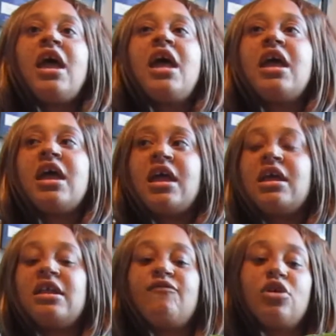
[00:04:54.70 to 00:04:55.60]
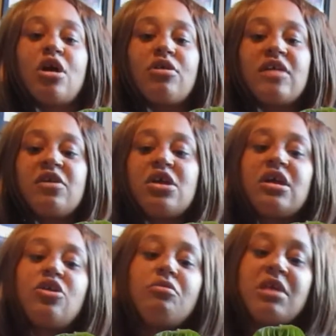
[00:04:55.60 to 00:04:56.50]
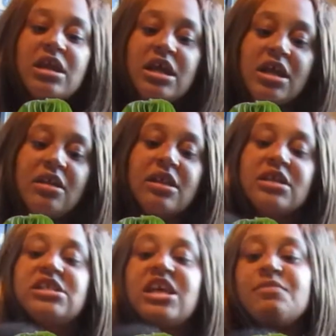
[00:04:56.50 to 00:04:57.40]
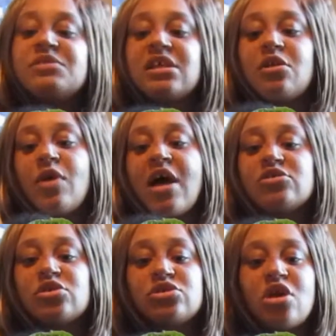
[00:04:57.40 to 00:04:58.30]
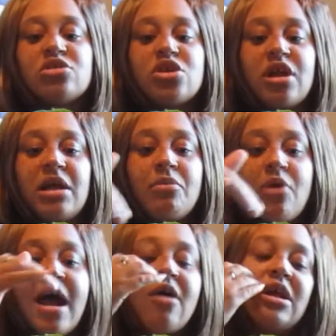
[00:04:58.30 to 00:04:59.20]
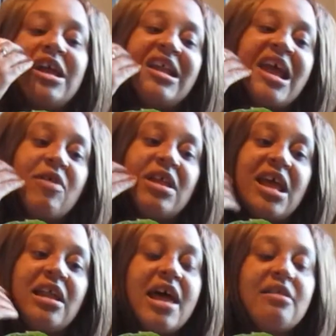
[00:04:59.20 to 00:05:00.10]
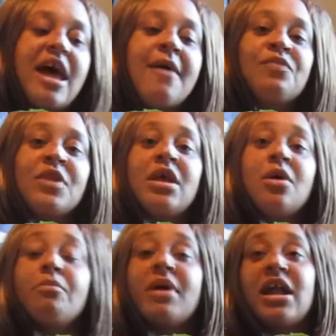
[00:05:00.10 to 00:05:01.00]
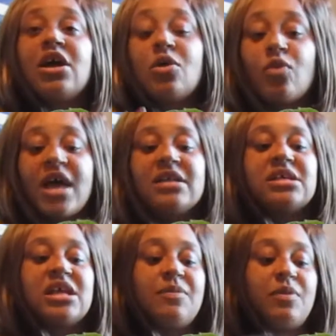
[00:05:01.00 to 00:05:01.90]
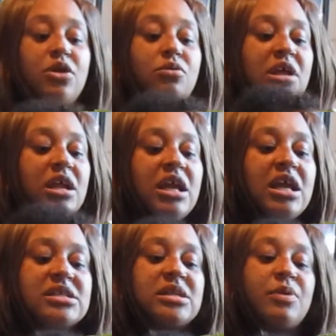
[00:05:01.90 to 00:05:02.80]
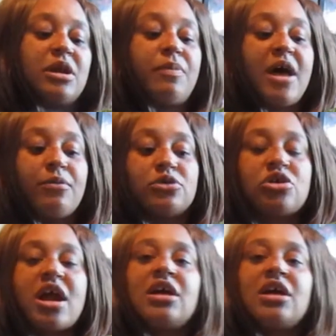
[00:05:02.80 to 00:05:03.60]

And if you don't give it good humidity, the tips and the rounds will start turning brown and everything like that. But a good way to keep the humidity is to put a pebble tray